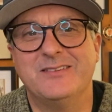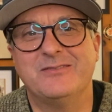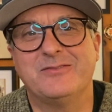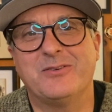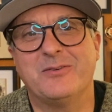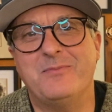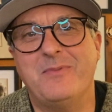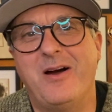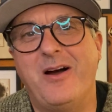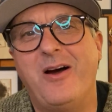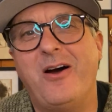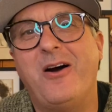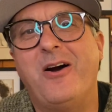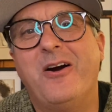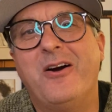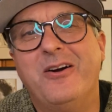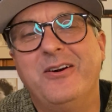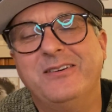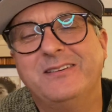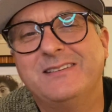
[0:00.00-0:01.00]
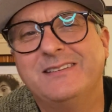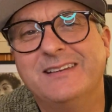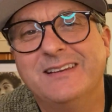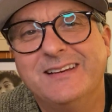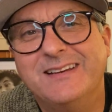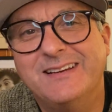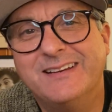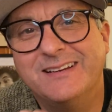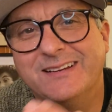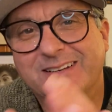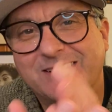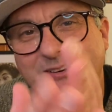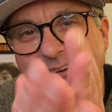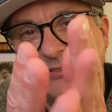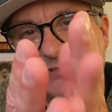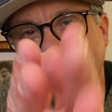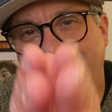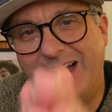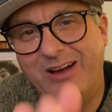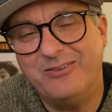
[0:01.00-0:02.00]
For my heart
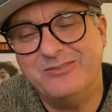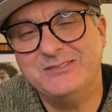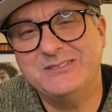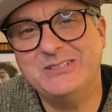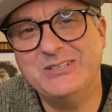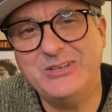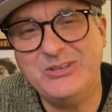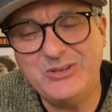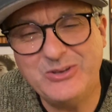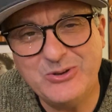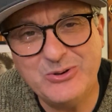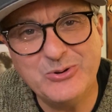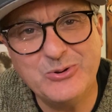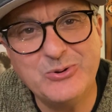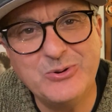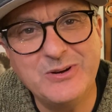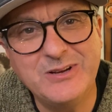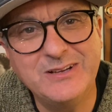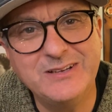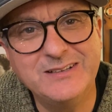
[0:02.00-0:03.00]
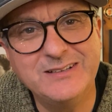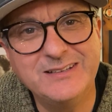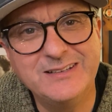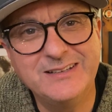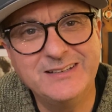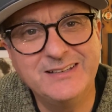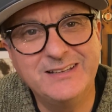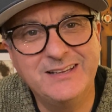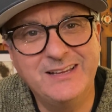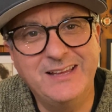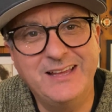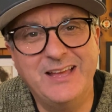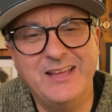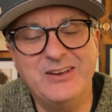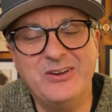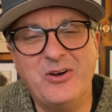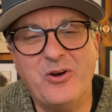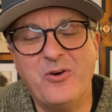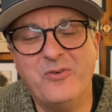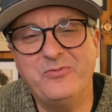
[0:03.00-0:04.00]
goes out to you,
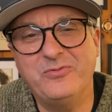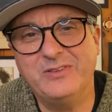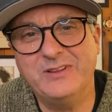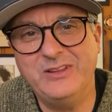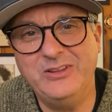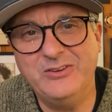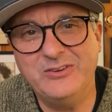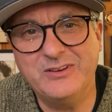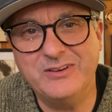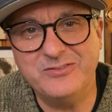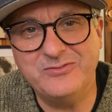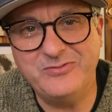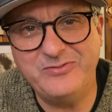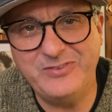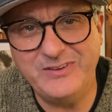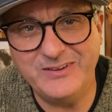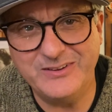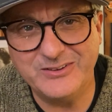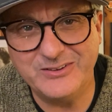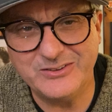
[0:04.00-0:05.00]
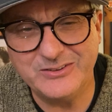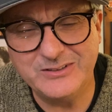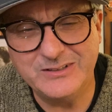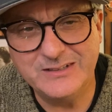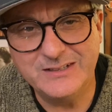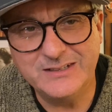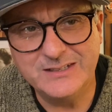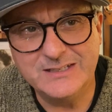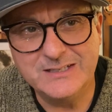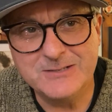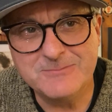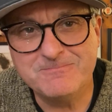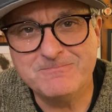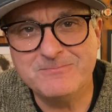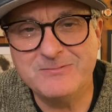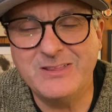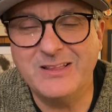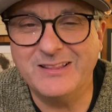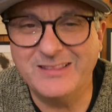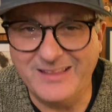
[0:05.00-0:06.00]
and hopefully, you could feel
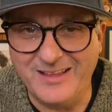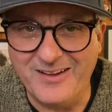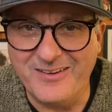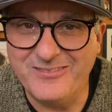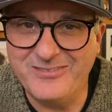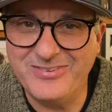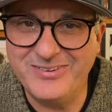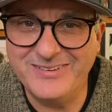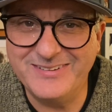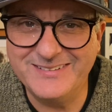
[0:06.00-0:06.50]
the love.